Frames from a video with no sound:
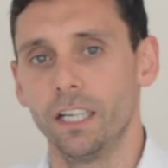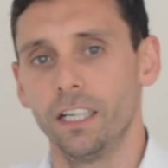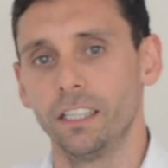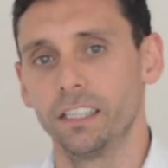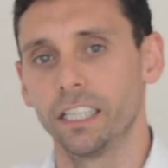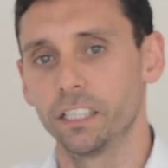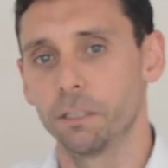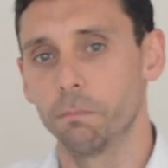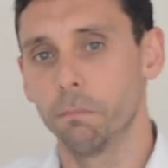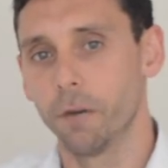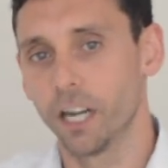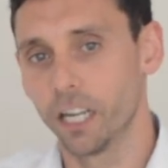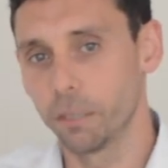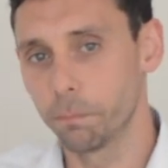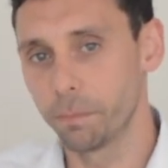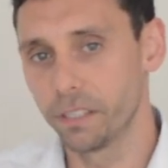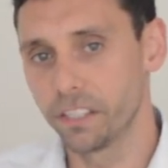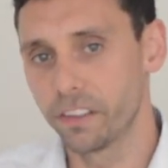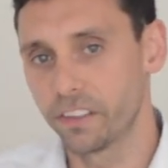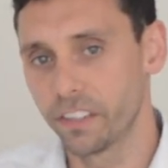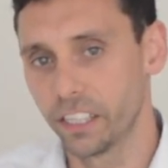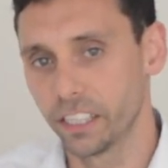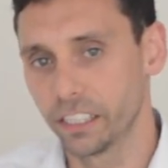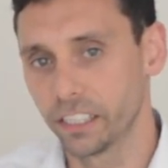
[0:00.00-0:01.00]
Now, you might be
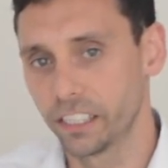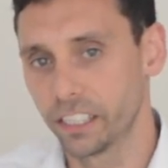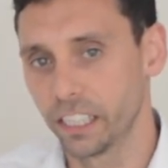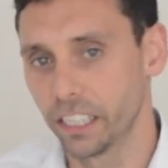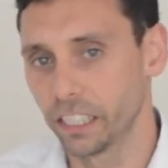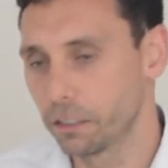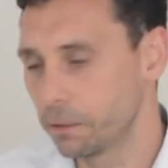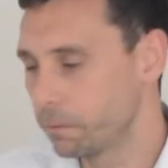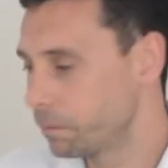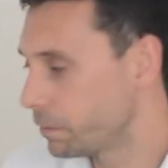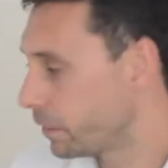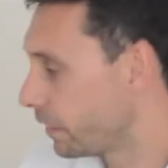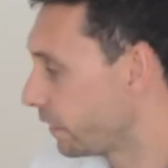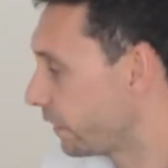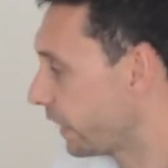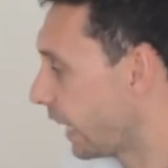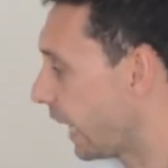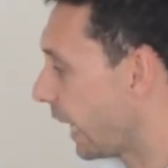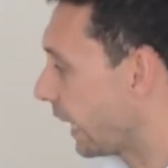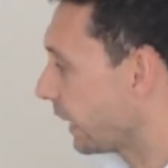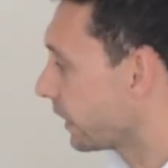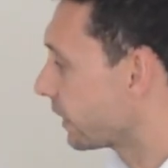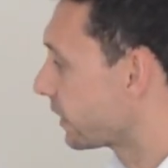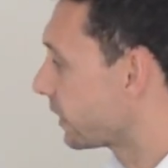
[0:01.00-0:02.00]
thinking
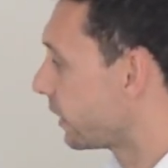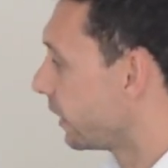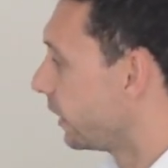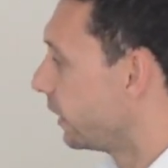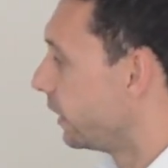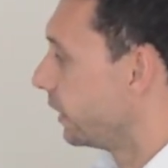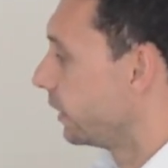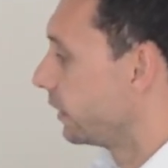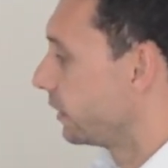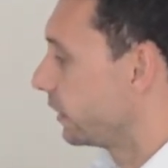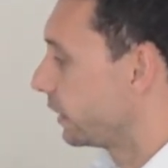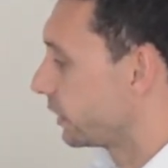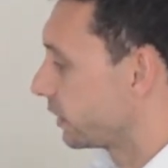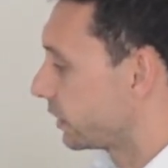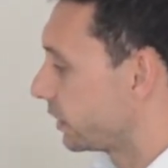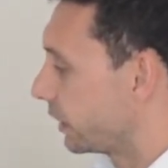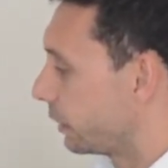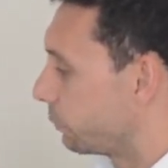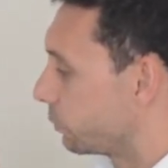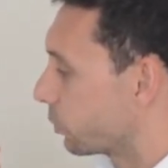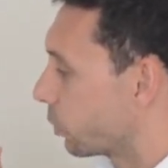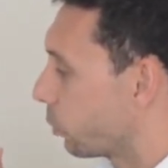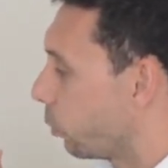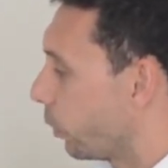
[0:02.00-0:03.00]
that this
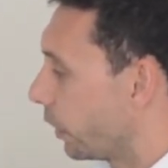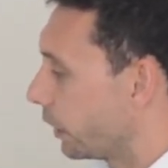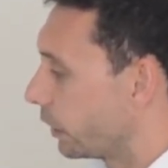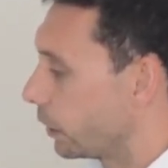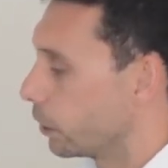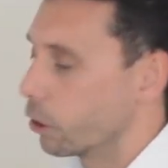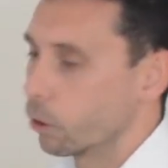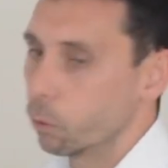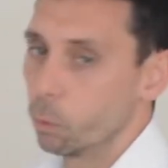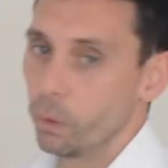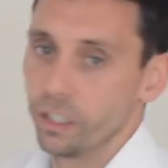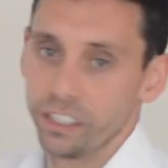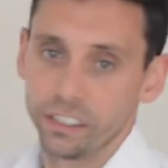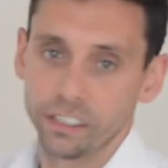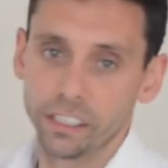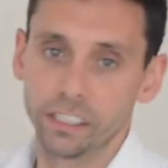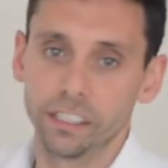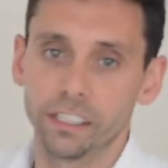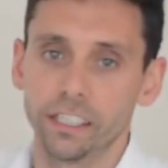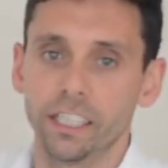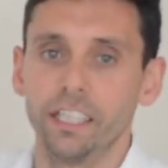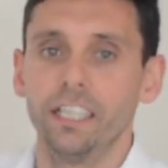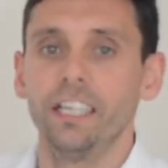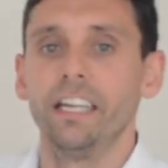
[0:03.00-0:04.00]
seems quite
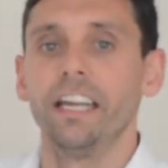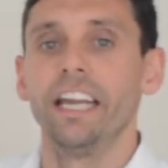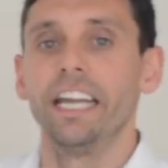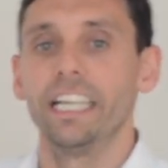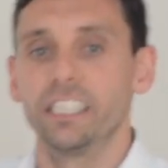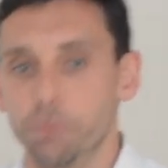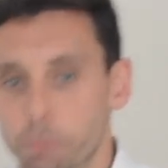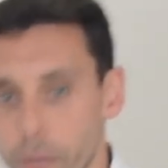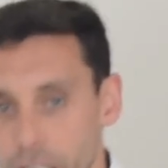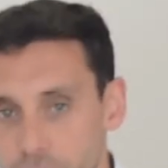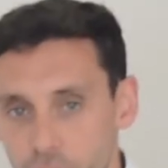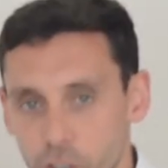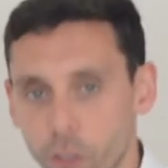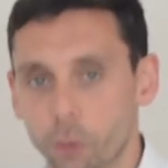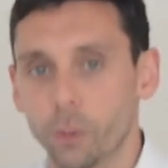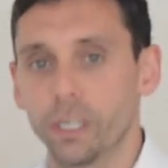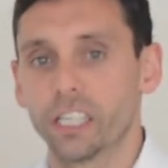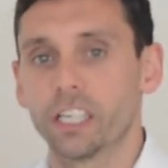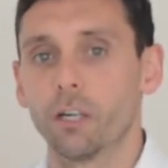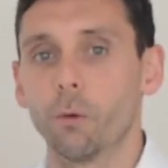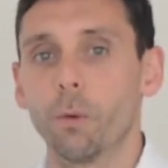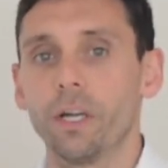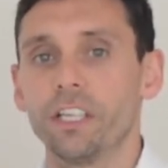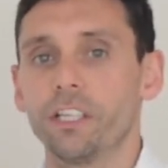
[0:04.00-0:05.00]
long-winded. It's much
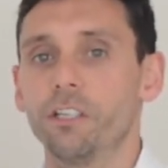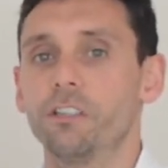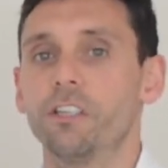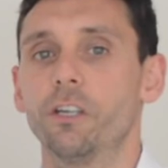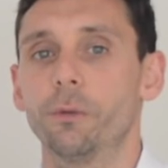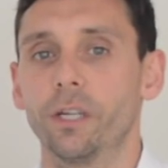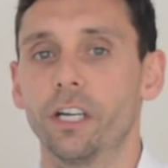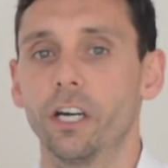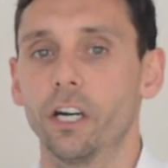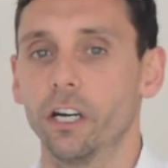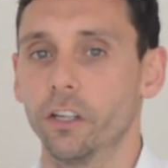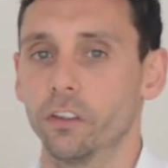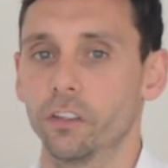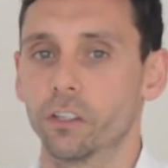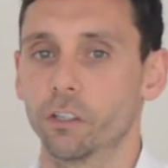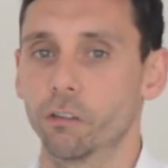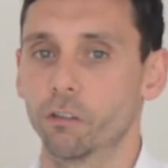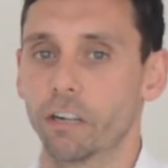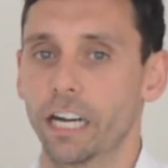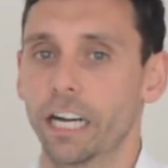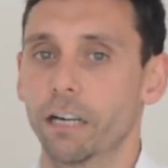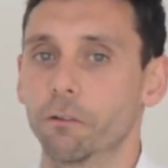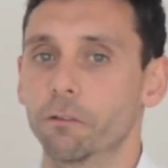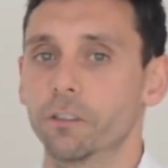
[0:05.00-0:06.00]
quicker when you're doing it on the
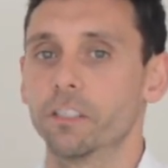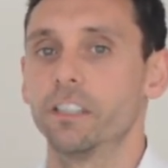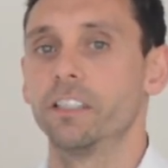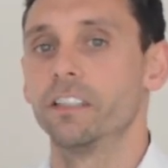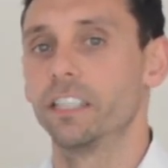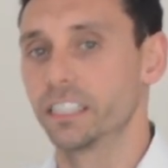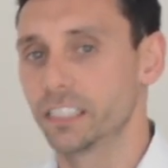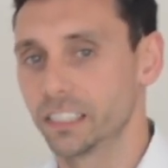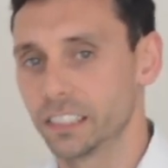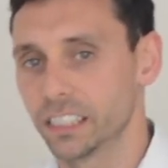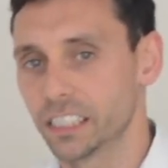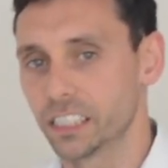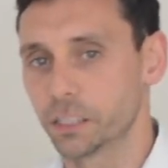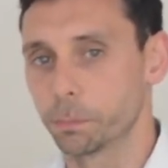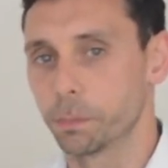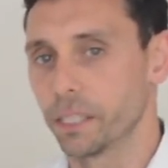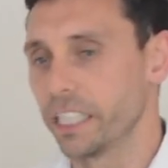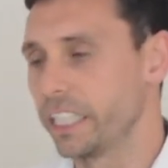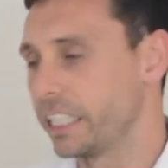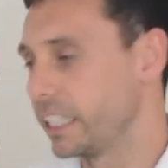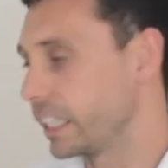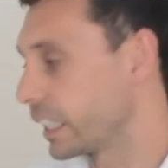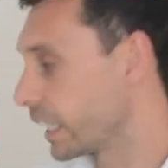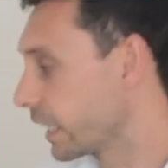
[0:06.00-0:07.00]
ground. This is
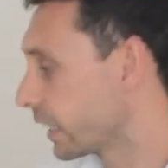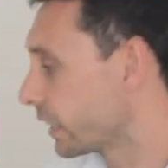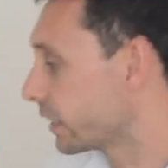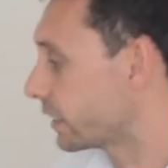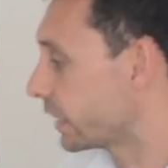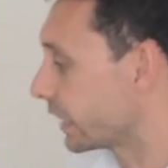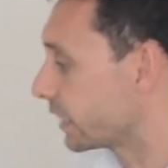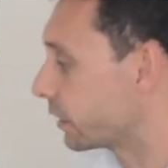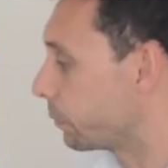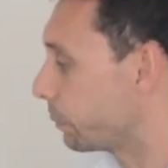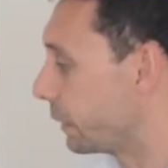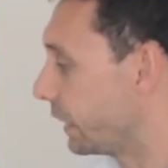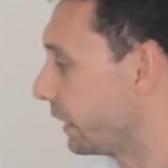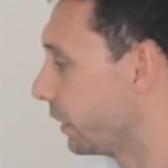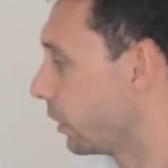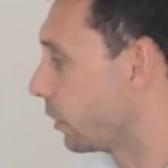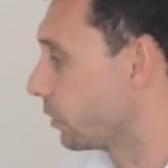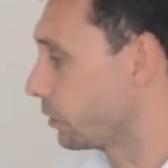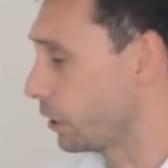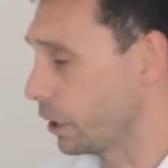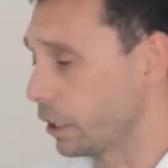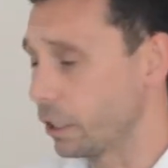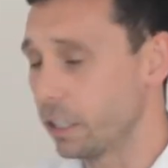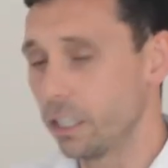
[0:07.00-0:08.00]
explaining it, takes a bit
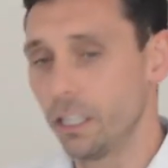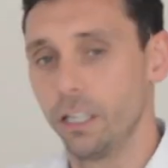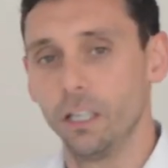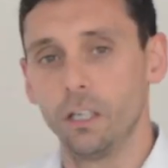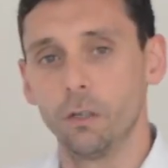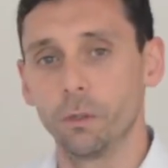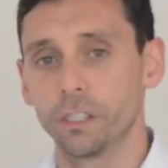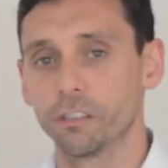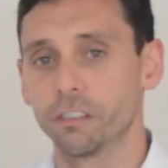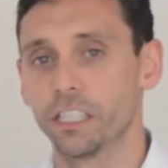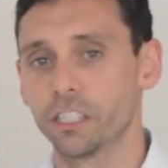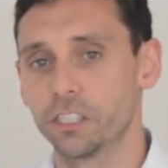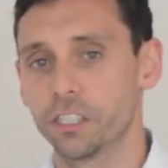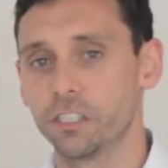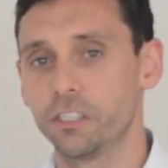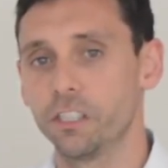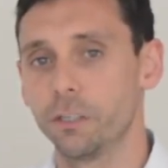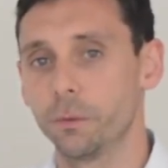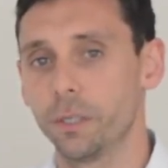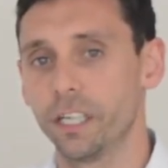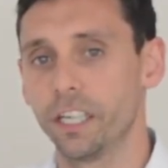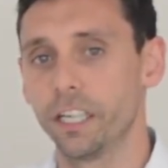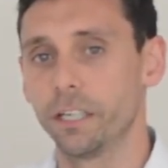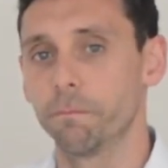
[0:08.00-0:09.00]
longer. When you're actually
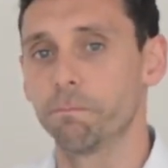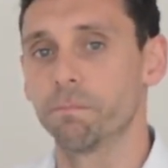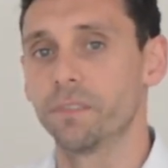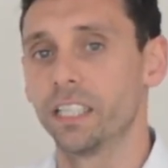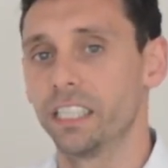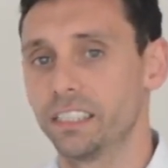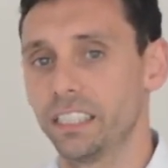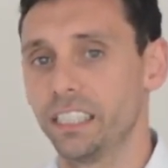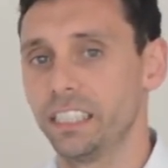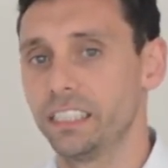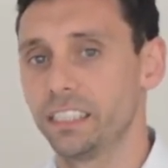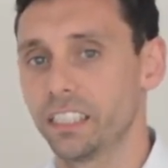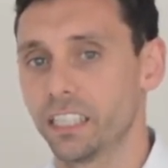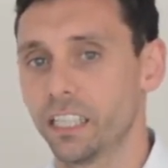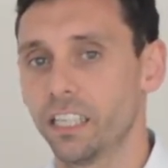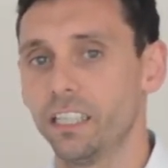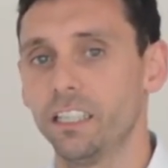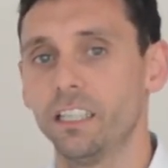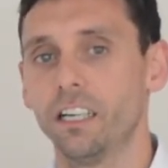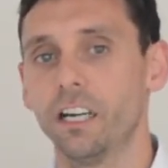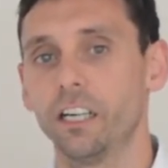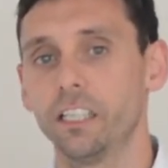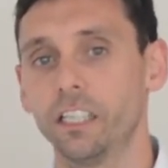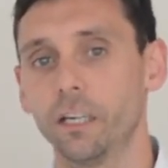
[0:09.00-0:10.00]
doing it, it's easier.
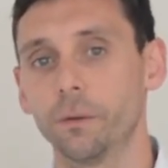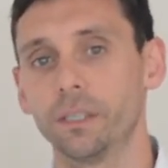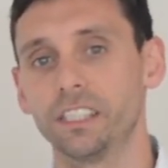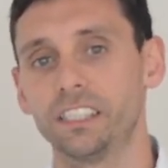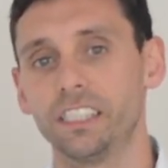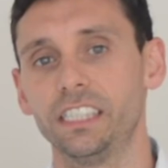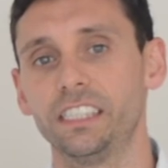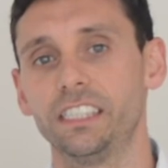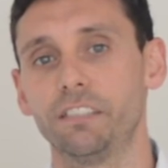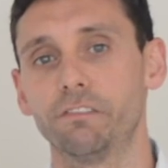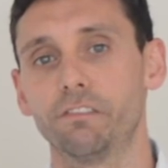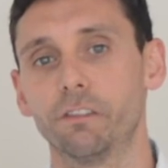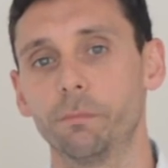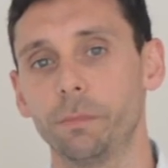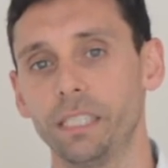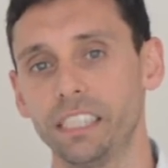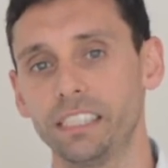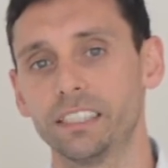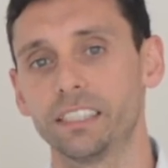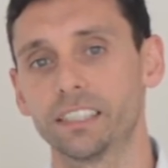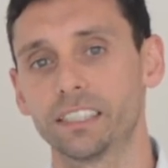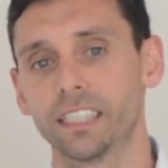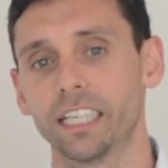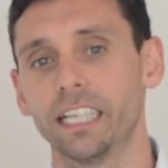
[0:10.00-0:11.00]
I know it's easy for me
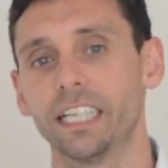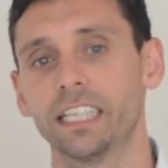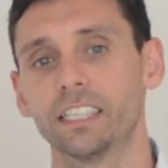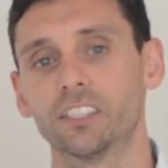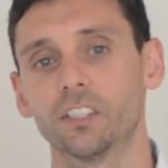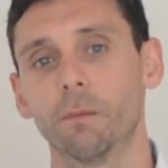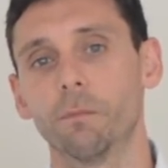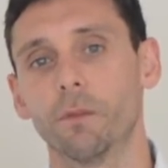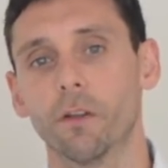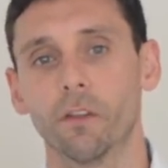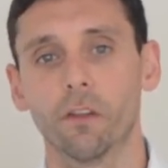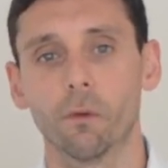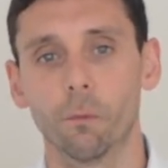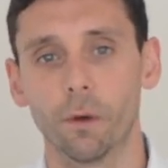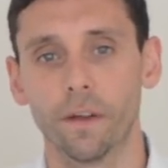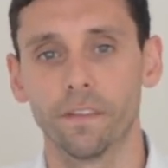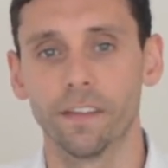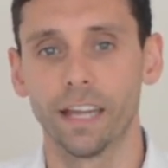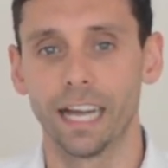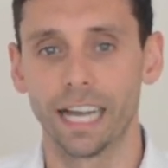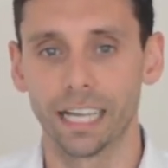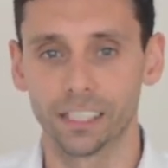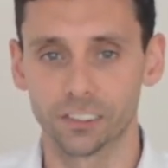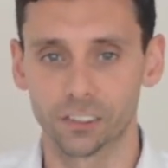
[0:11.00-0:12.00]
to say because I'm not the one
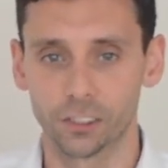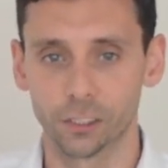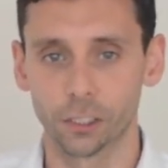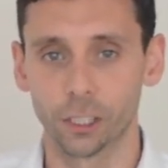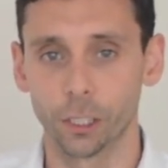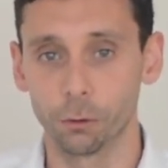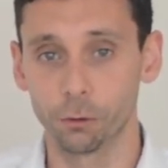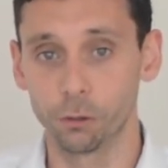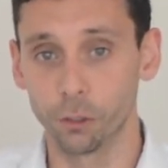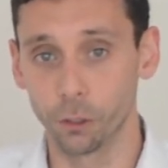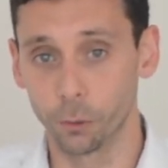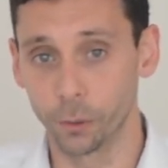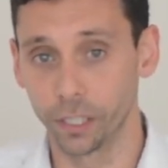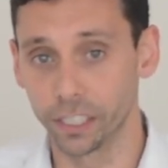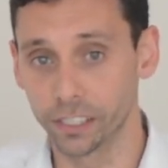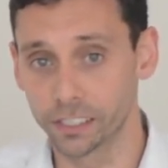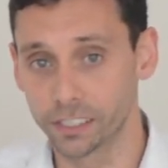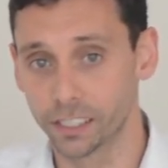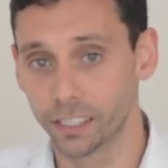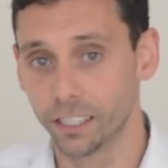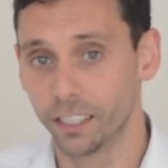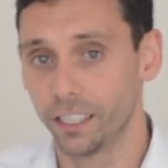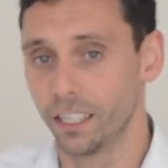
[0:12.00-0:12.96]
that has to go do it.